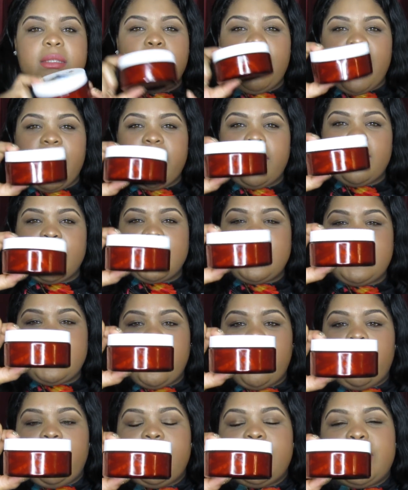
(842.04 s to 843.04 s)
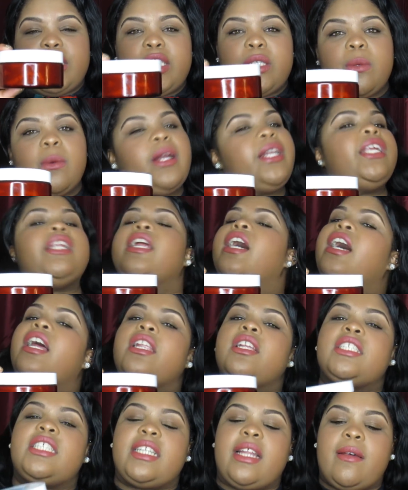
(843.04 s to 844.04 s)
bottle itself is
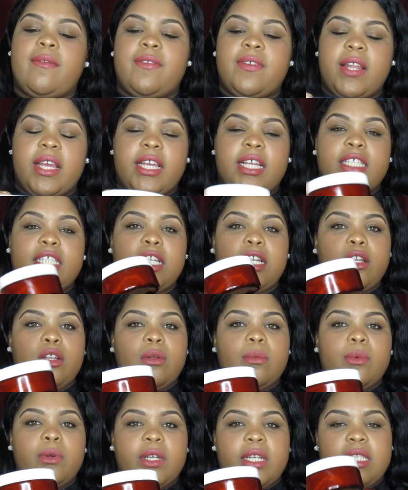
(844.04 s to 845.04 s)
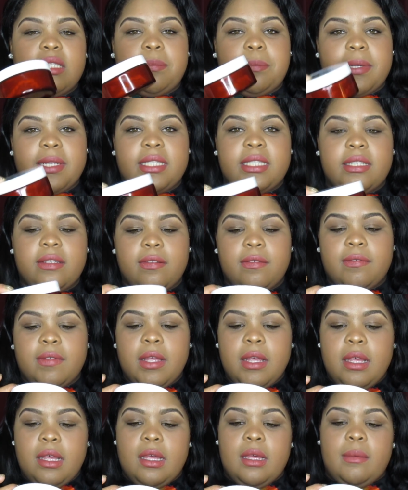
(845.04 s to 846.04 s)
$20, and I feel like it's a little more expensive
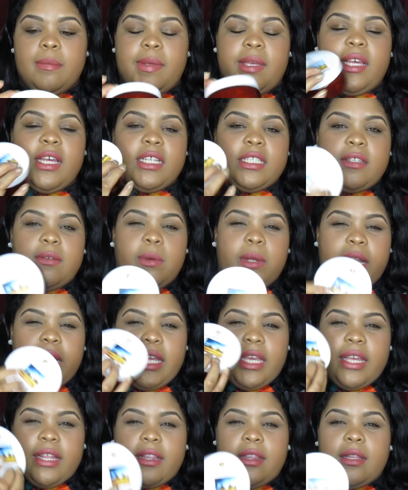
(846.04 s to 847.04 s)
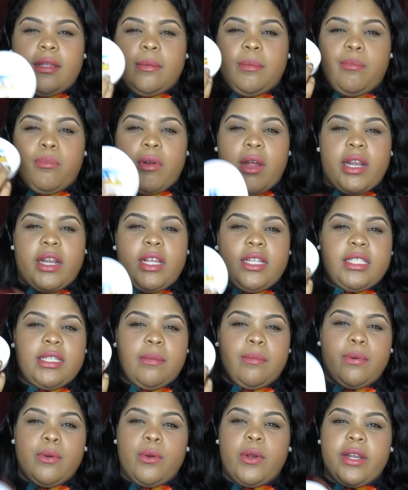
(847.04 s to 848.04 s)
because of where they get the products
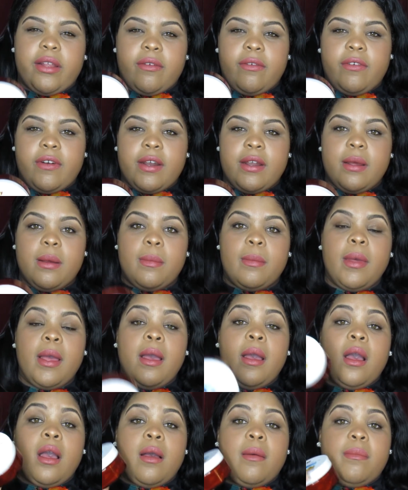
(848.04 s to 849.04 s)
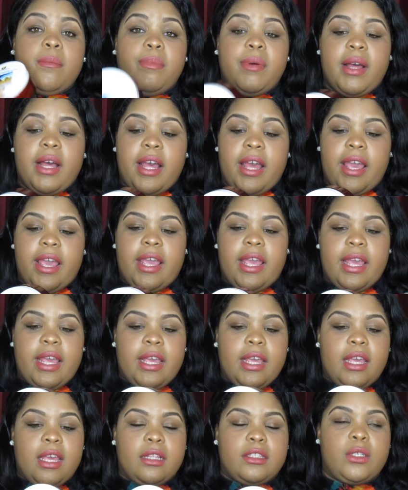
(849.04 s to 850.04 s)
imported from. But
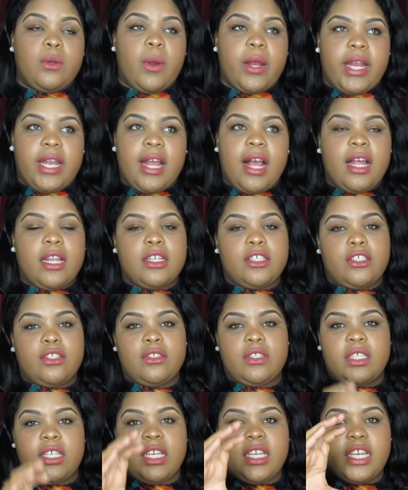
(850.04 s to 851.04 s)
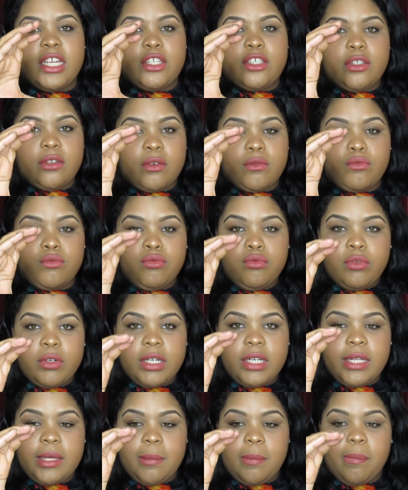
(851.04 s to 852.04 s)
$20 usually can get you a
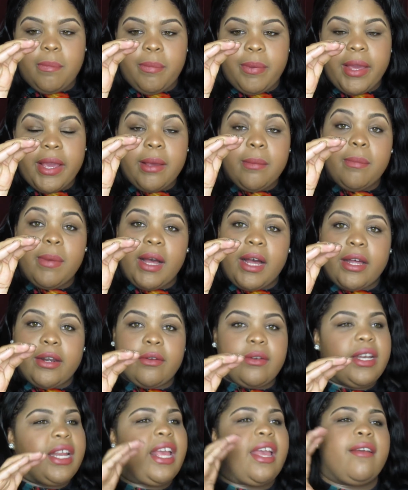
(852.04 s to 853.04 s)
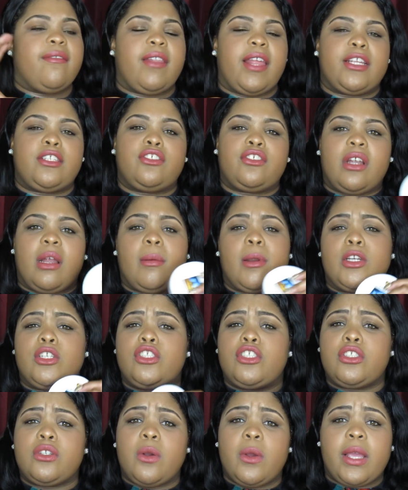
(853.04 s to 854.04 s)
really big bottle. They have like strawberry
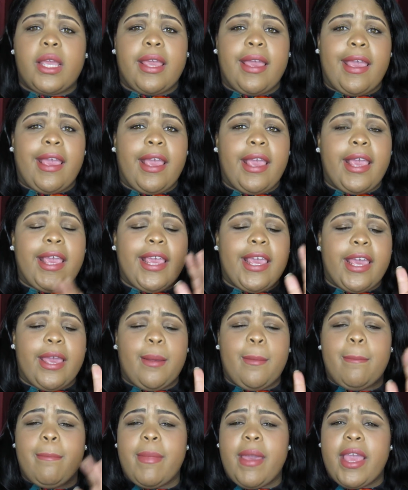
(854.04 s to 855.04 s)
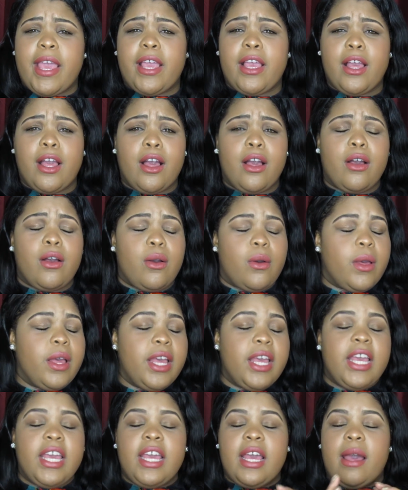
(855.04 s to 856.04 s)
shortcake and mango.
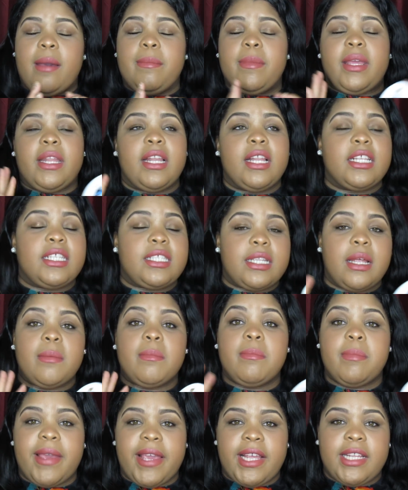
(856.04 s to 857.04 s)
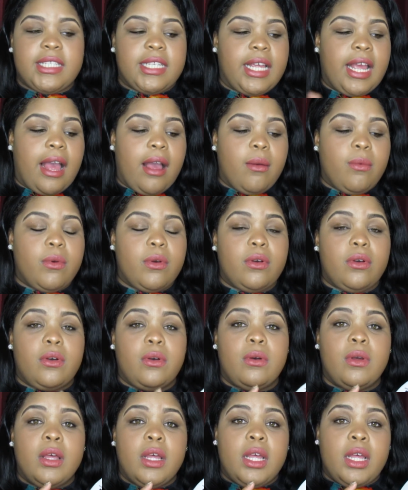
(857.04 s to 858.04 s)
I mean, it's amazing. I
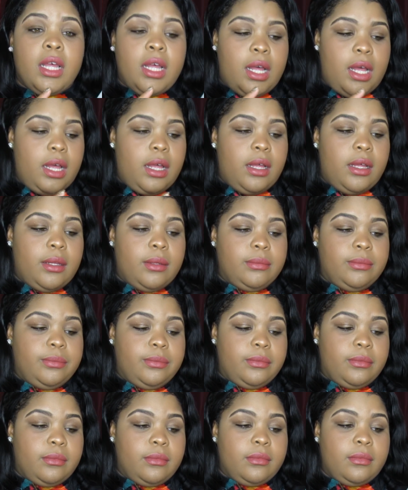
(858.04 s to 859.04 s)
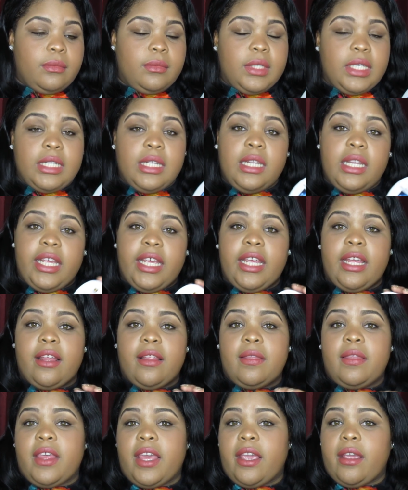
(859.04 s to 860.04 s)
will link
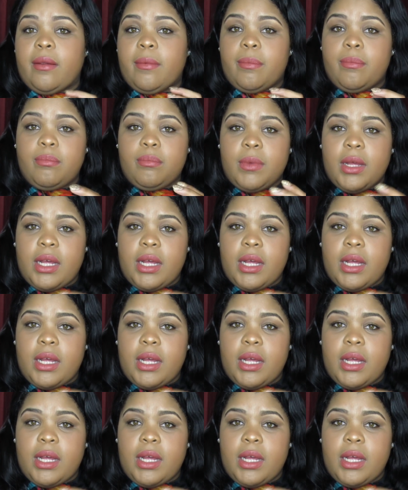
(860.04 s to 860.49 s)
their